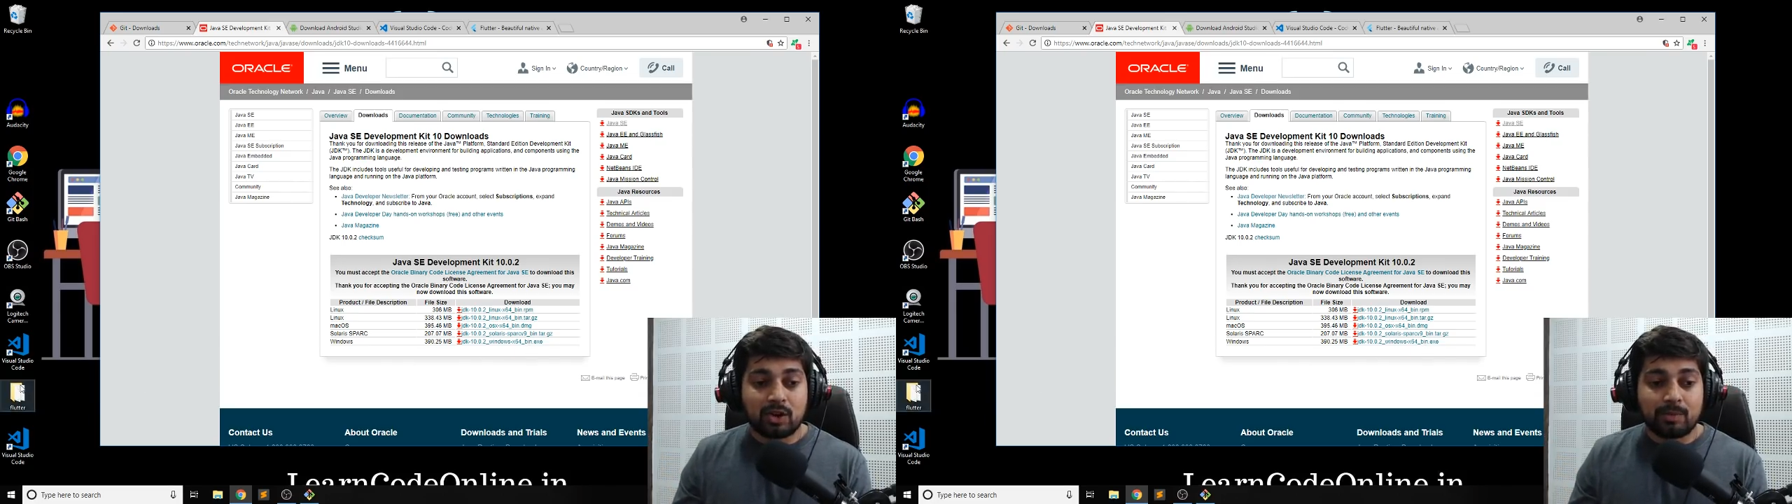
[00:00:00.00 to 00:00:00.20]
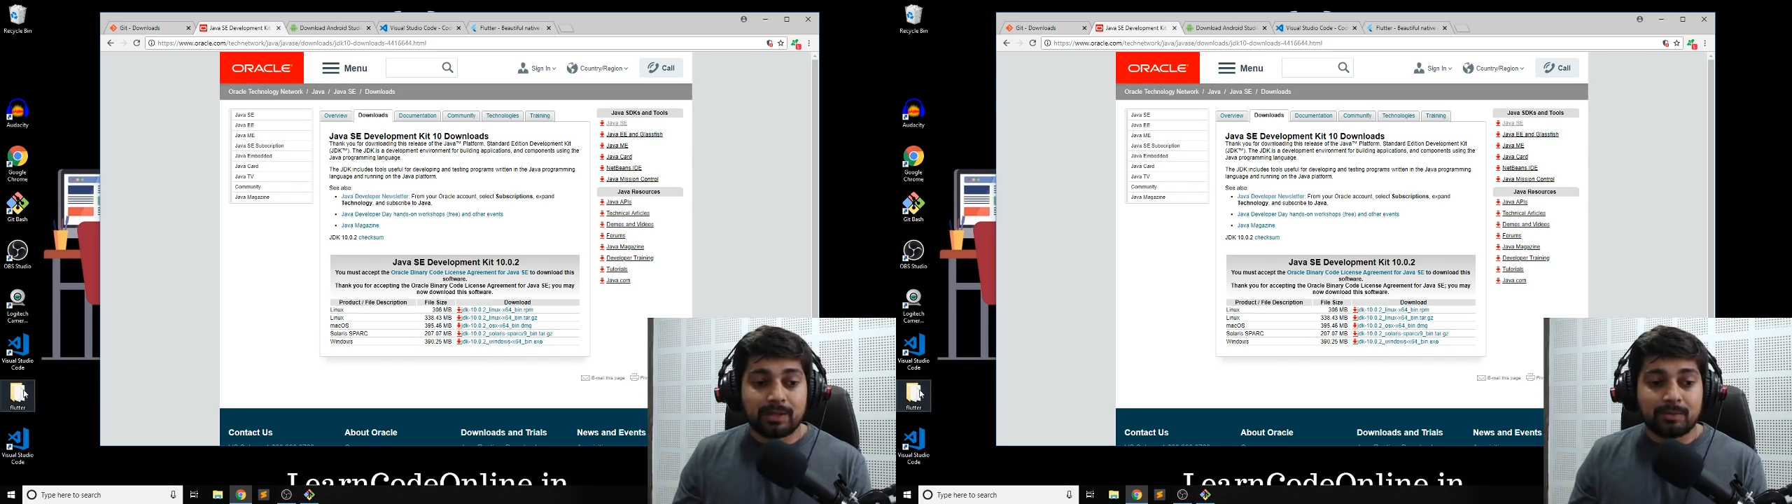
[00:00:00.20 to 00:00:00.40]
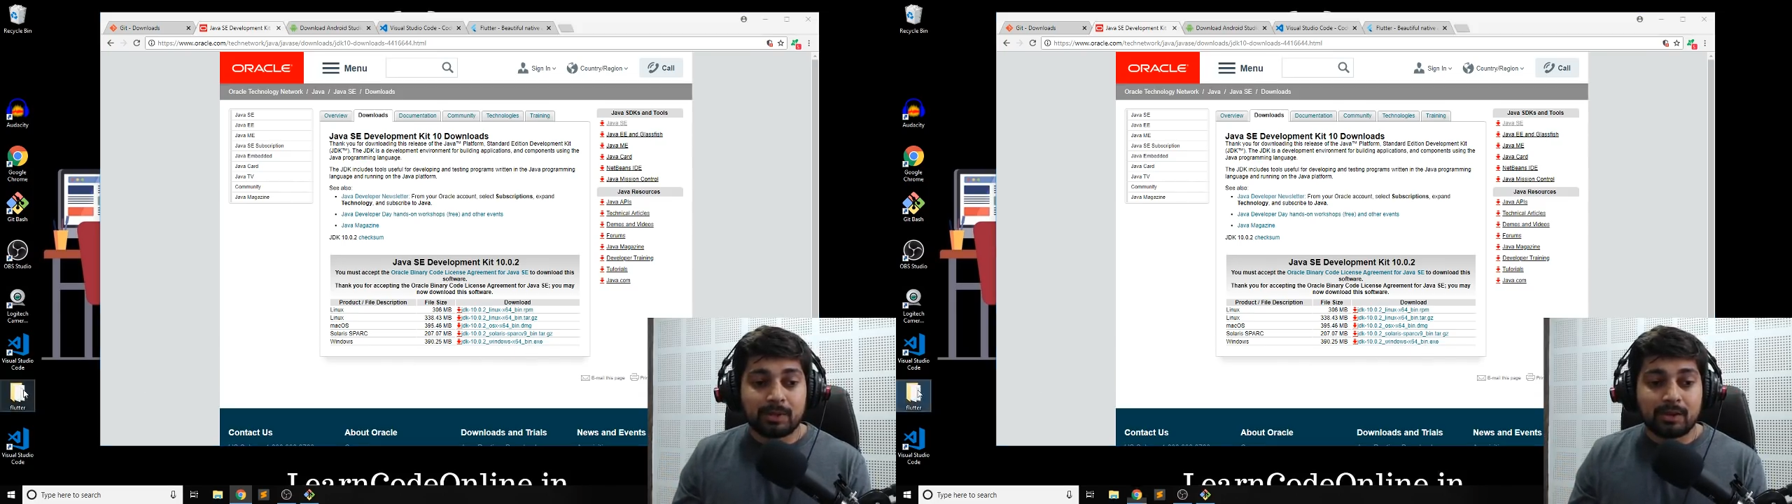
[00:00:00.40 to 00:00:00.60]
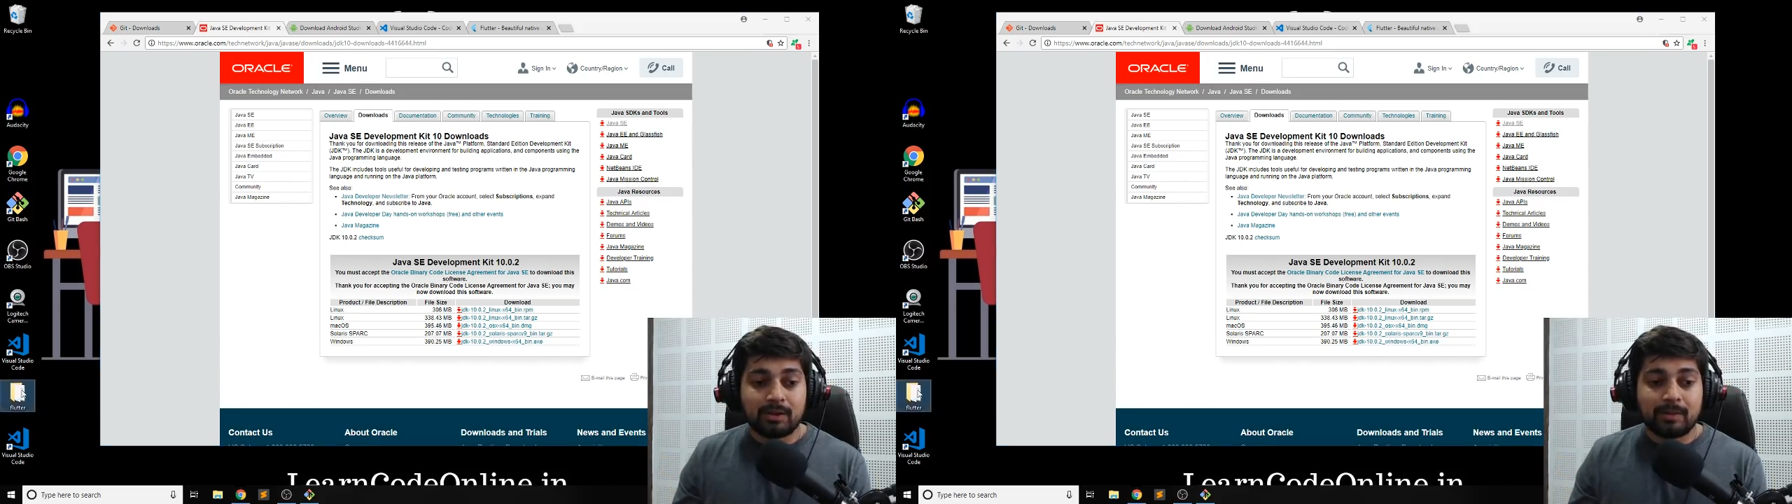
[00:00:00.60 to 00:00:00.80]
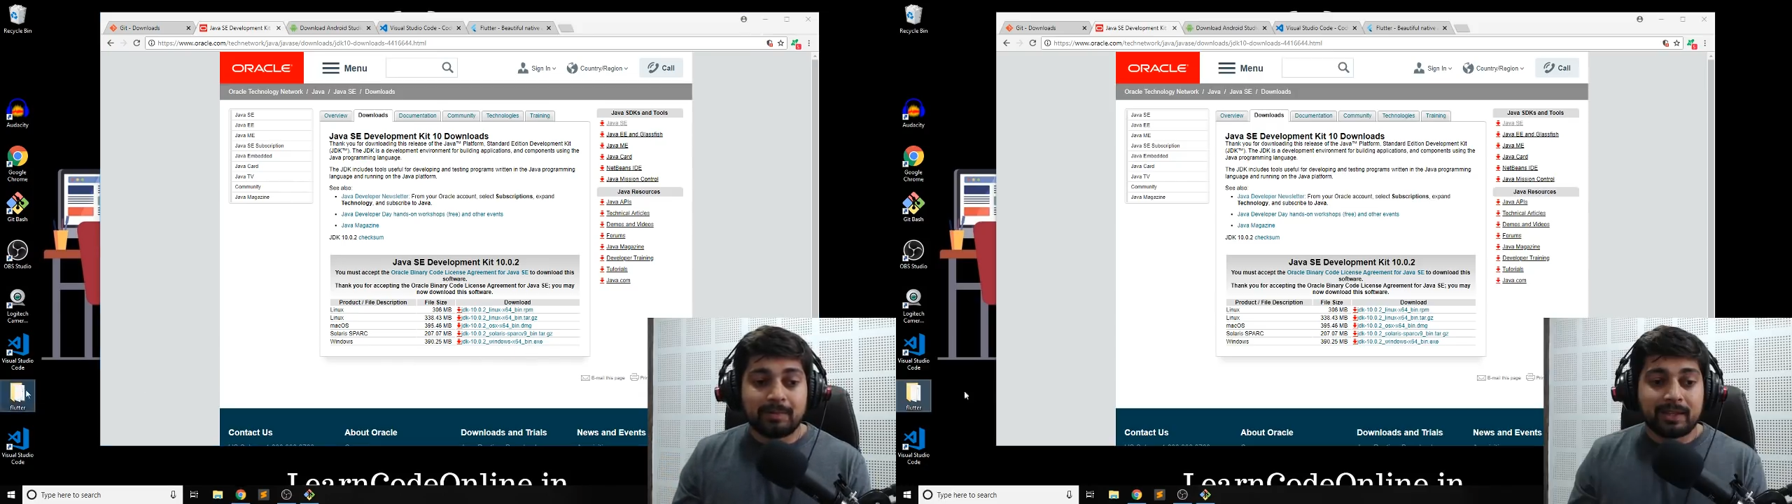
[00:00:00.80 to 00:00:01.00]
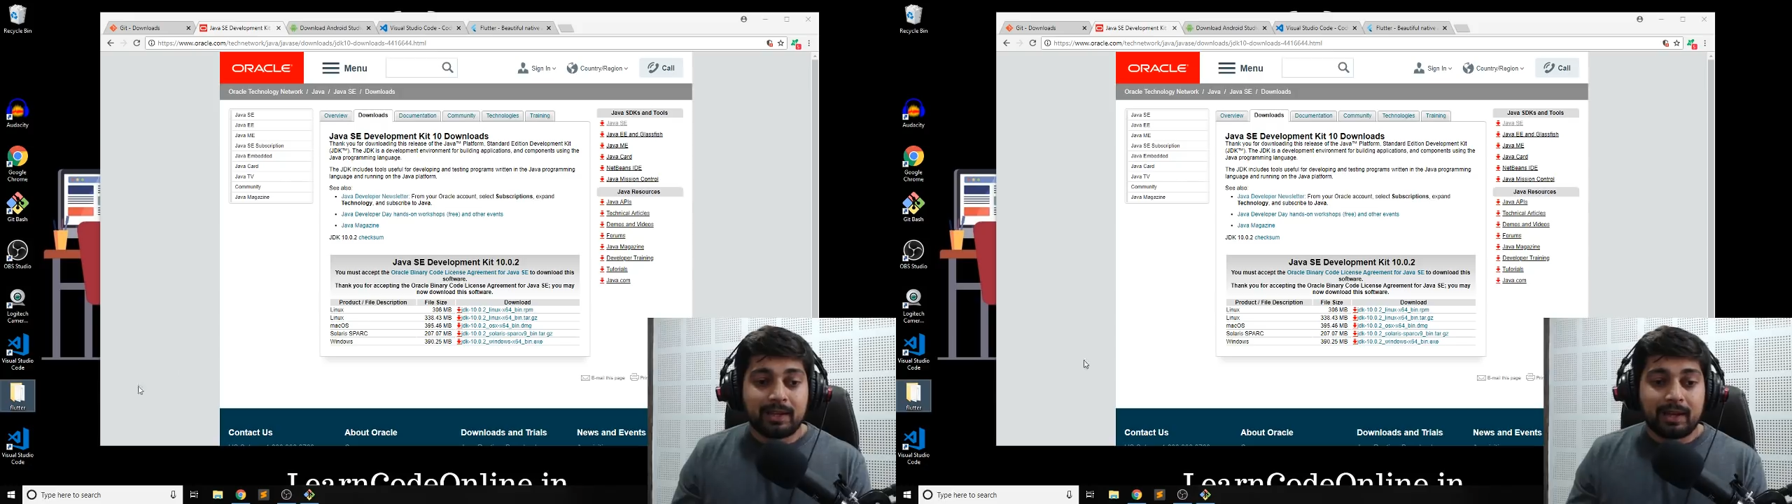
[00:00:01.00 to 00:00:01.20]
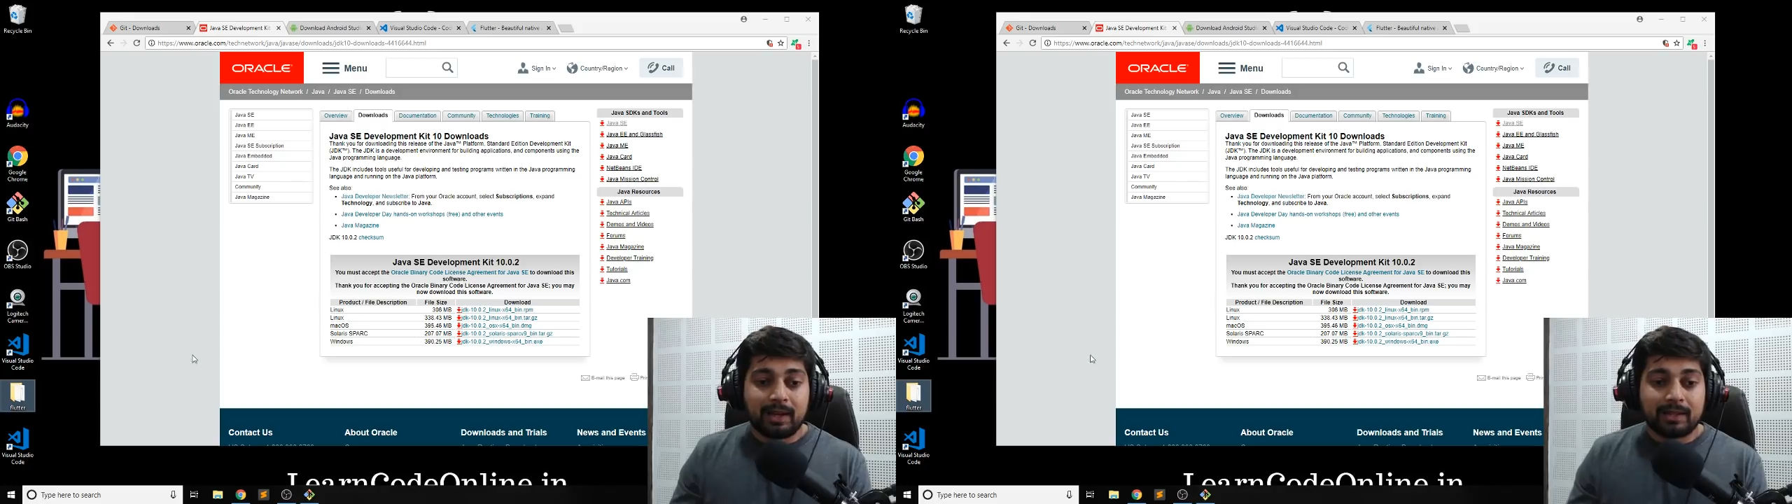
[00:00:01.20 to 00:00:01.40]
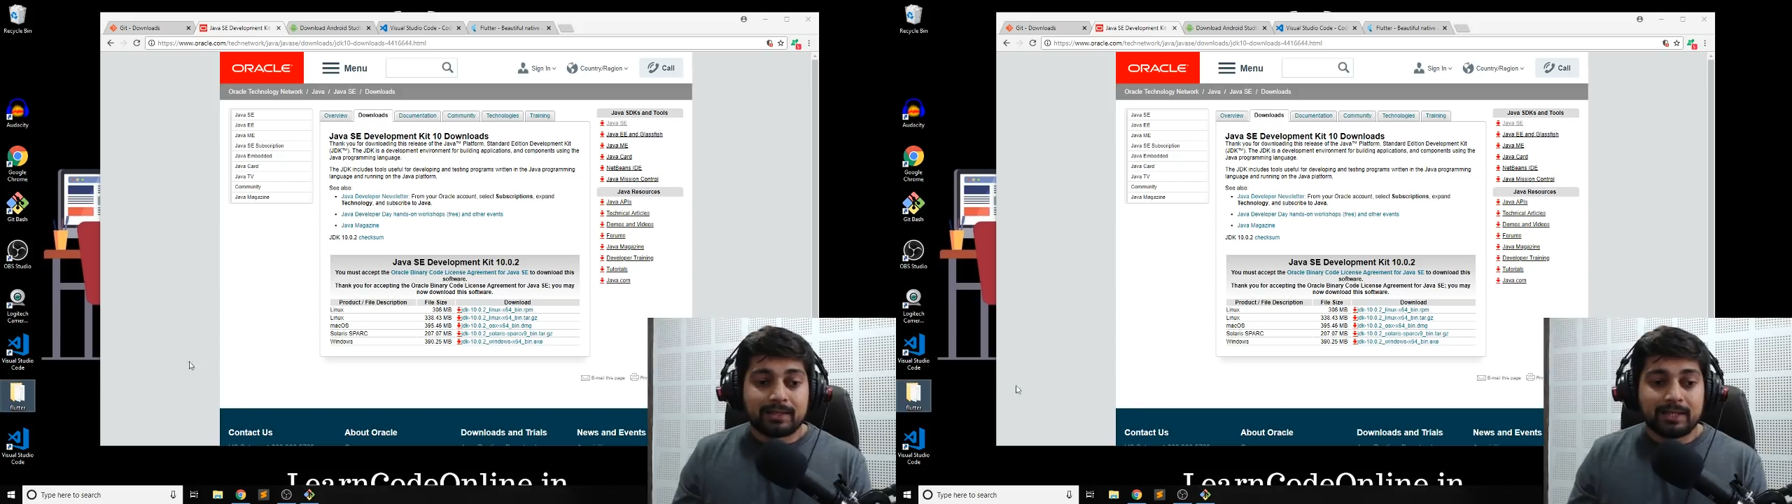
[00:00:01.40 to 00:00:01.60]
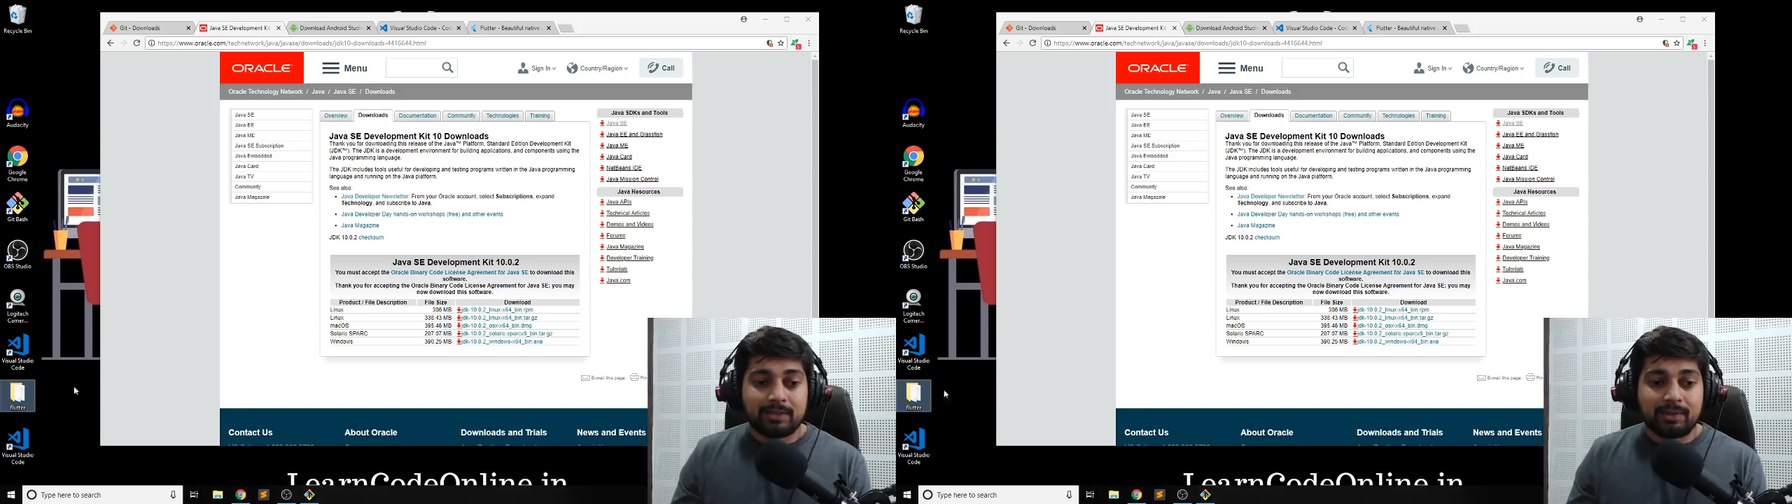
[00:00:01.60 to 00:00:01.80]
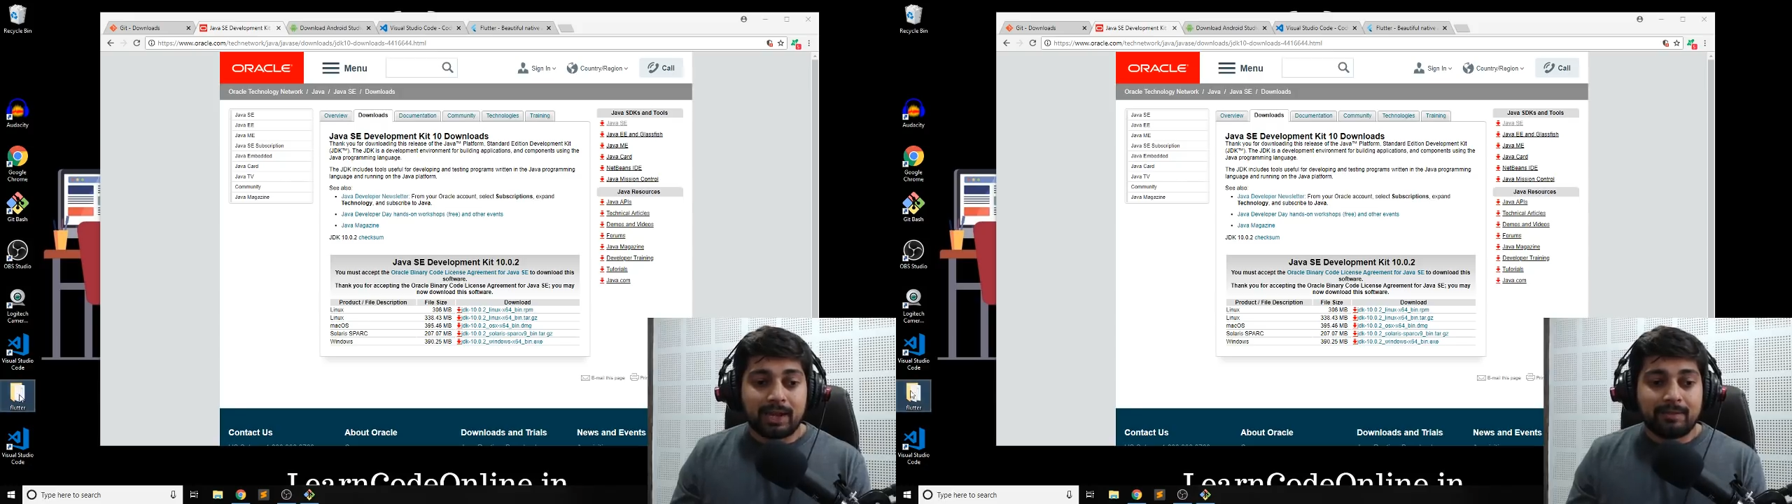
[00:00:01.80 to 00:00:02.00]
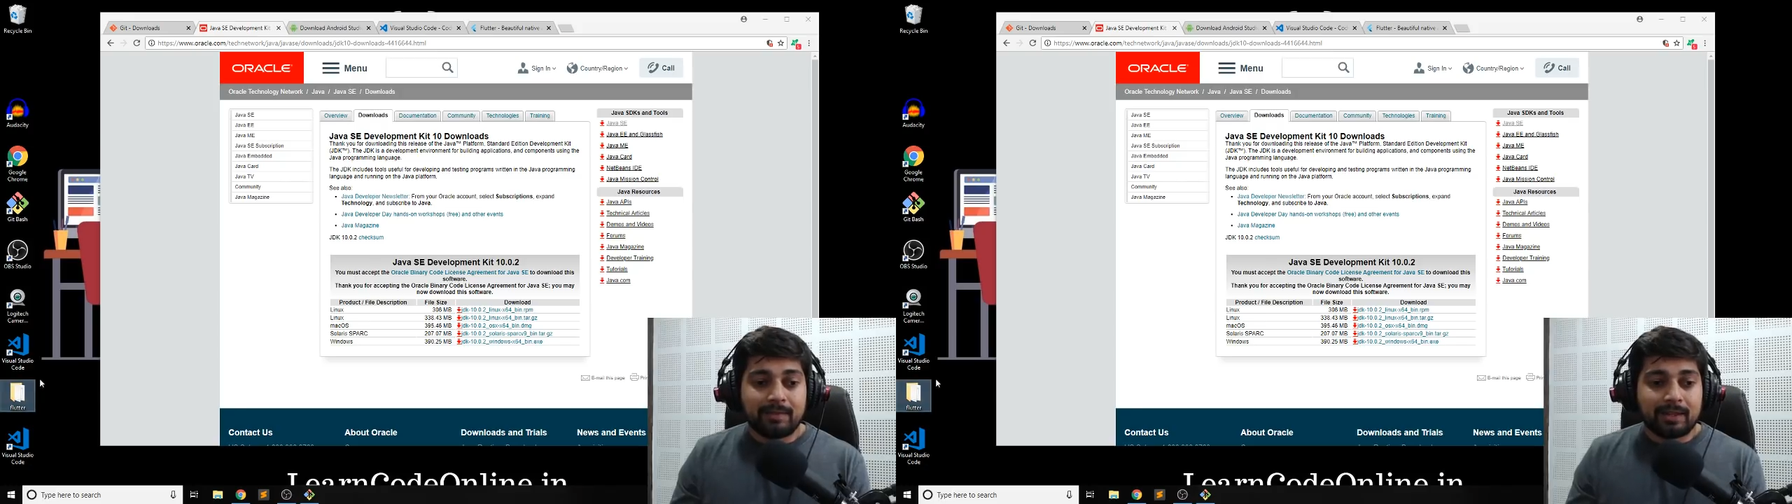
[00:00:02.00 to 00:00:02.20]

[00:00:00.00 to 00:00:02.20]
open up your uh, C drive.